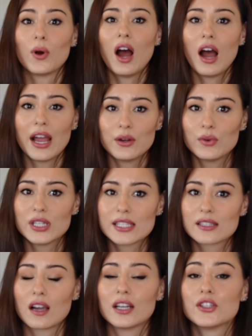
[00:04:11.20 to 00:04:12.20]
a
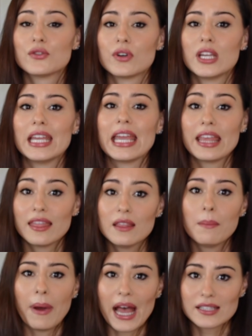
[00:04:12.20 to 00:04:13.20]
high-risk country in
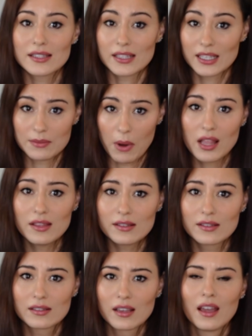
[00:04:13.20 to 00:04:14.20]
the past 6
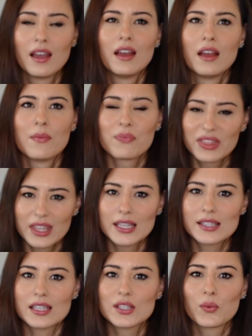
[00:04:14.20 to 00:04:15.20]
months,
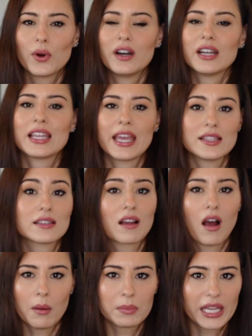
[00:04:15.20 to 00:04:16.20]
this is where it gets
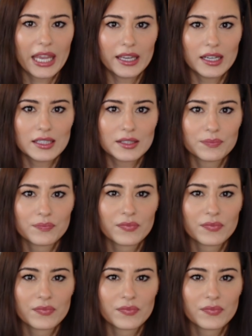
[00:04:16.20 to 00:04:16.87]
complicated.